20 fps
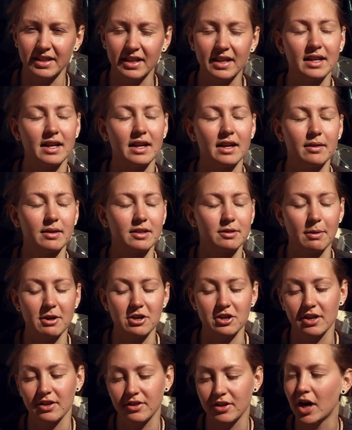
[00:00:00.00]
And I
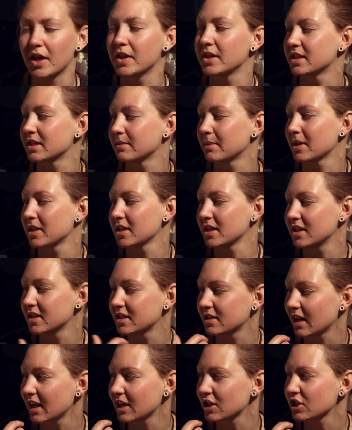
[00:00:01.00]
especially thought this about the
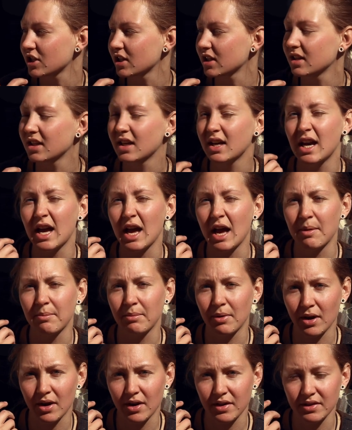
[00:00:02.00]
insulation,
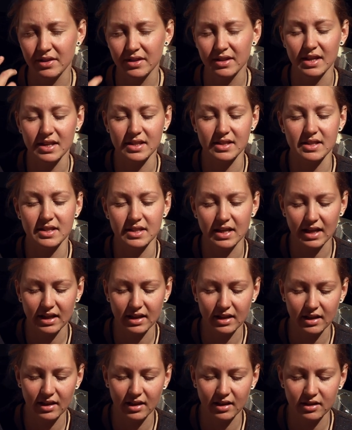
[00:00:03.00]
but this is
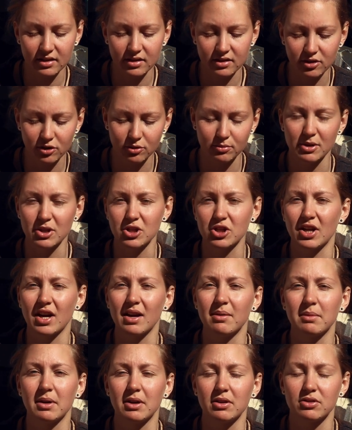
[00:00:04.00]
taking so much
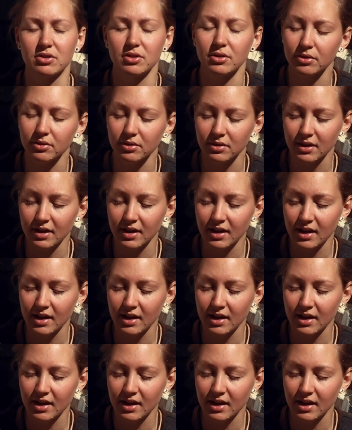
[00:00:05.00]
time now too.